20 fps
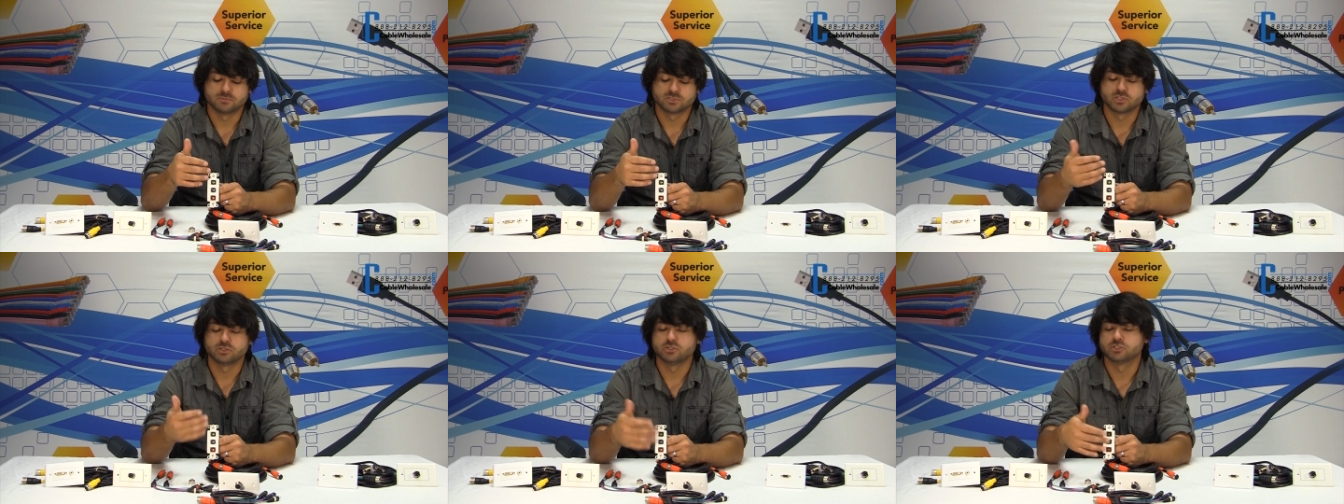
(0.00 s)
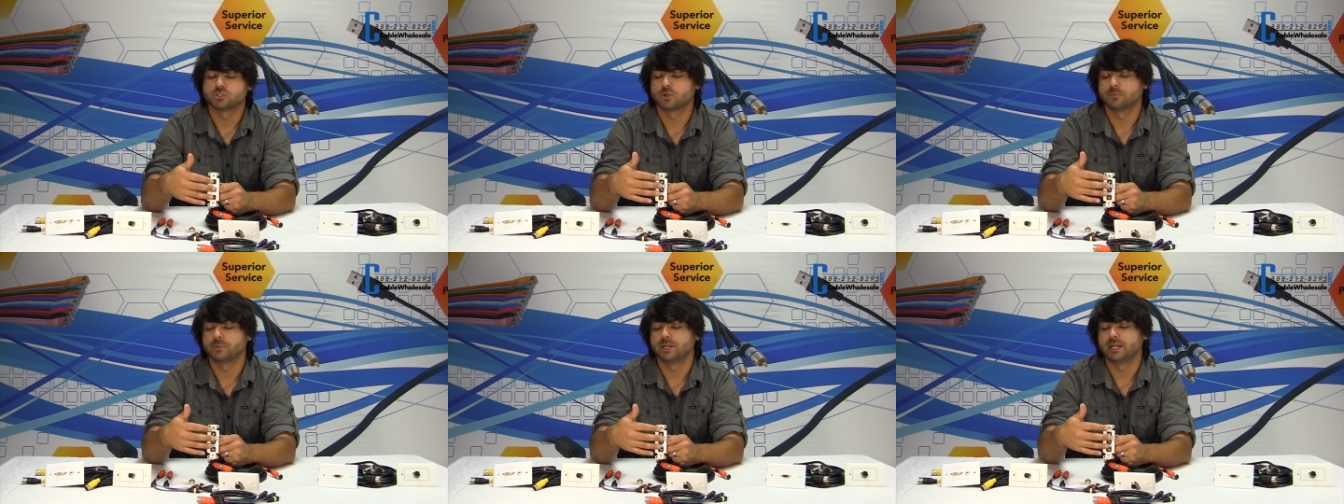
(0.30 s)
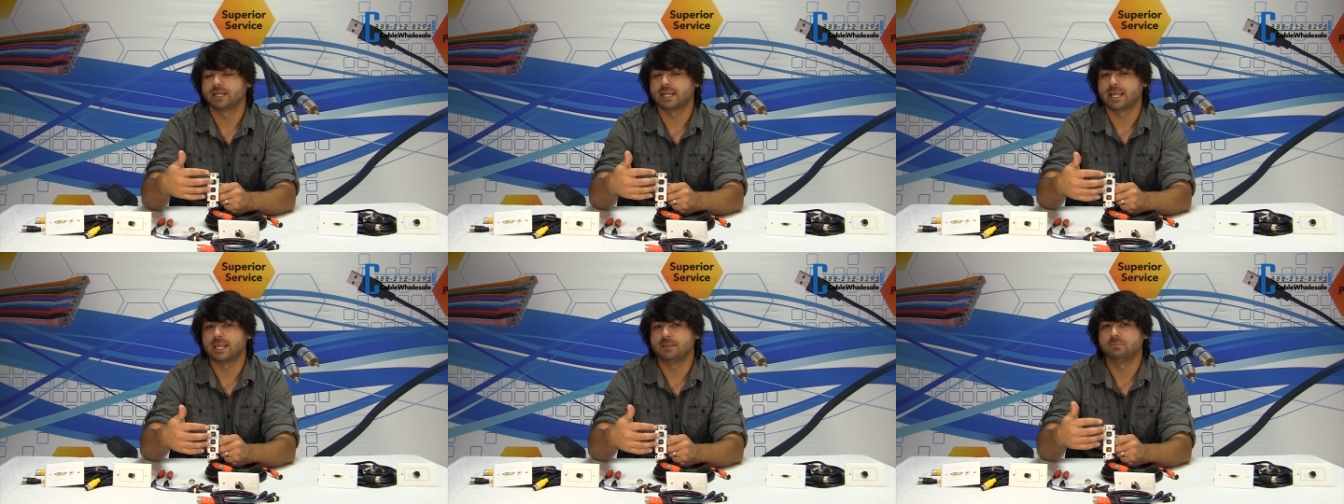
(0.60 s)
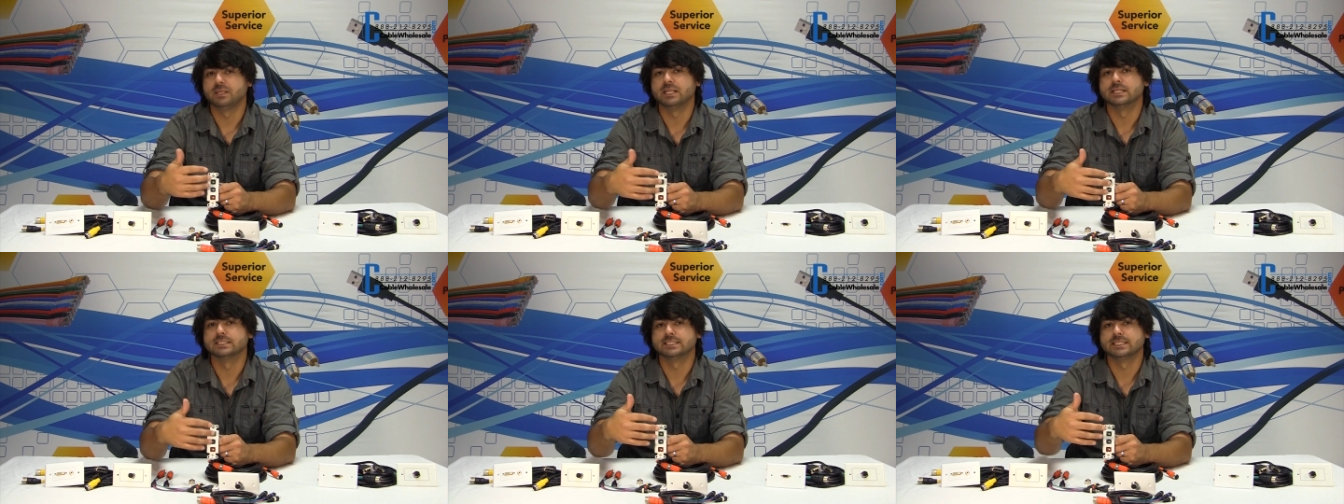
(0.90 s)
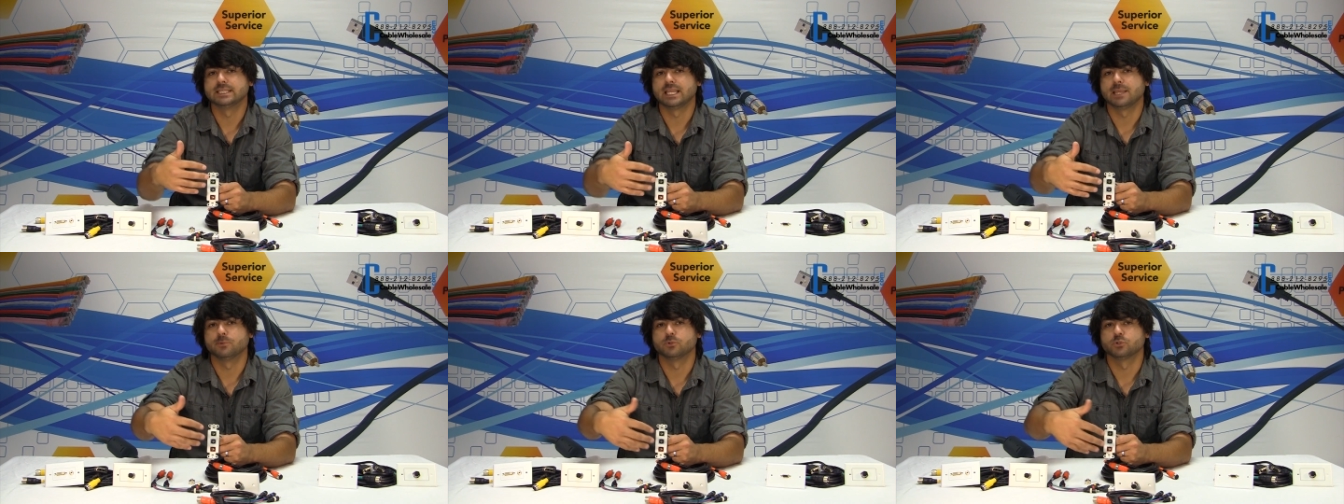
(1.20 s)
so you terminate a B N
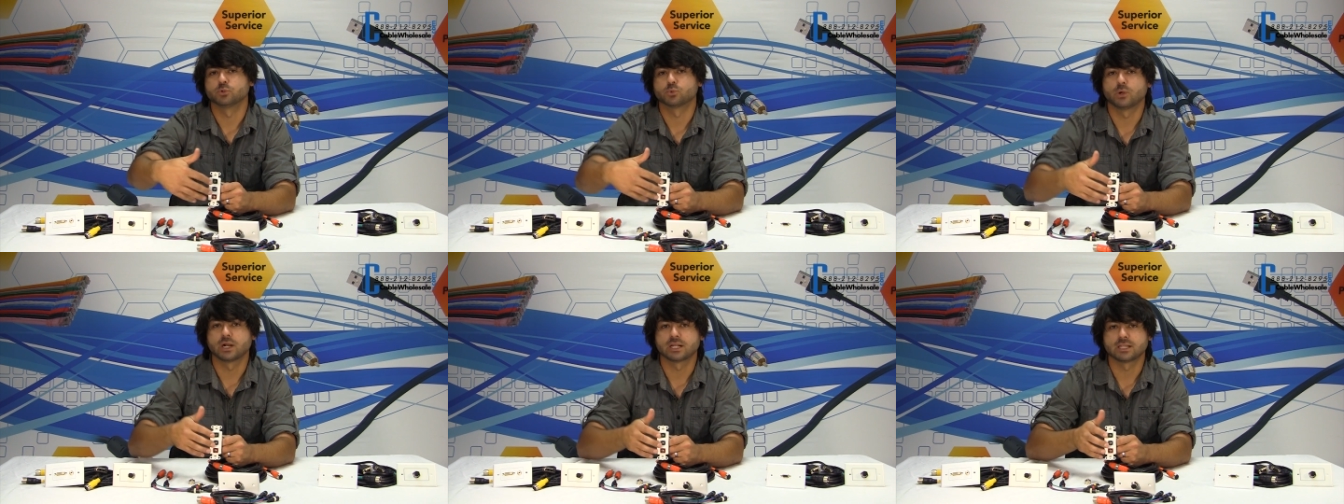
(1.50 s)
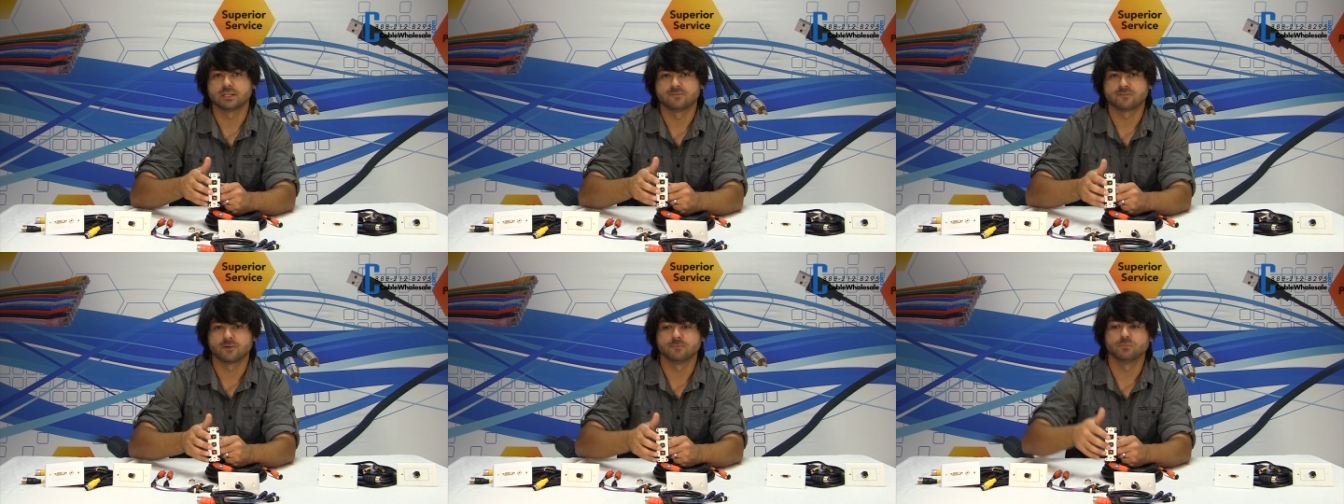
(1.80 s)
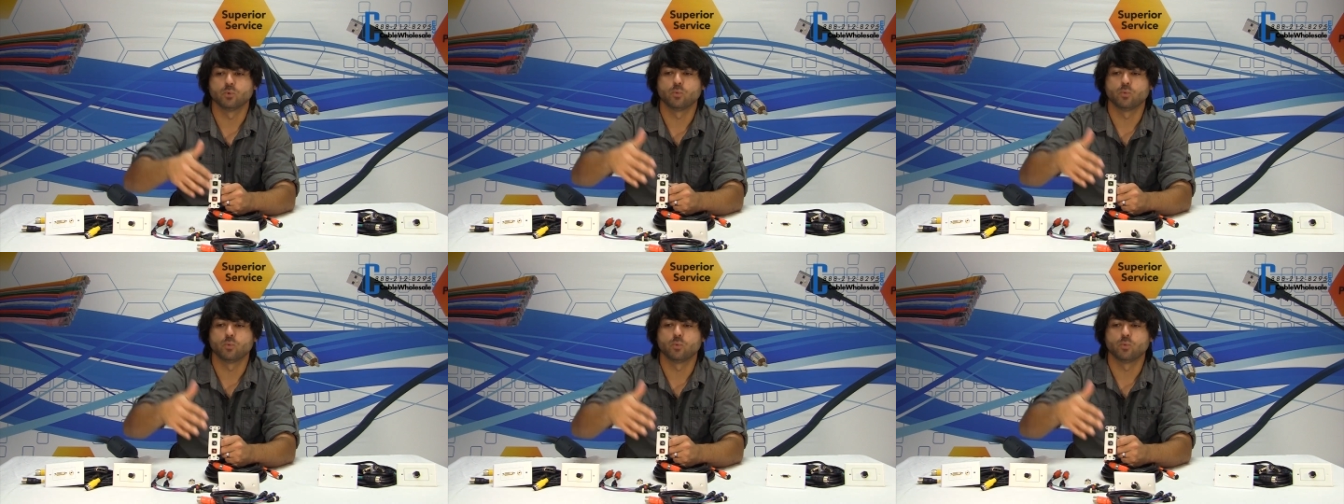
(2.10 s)
C cable directly from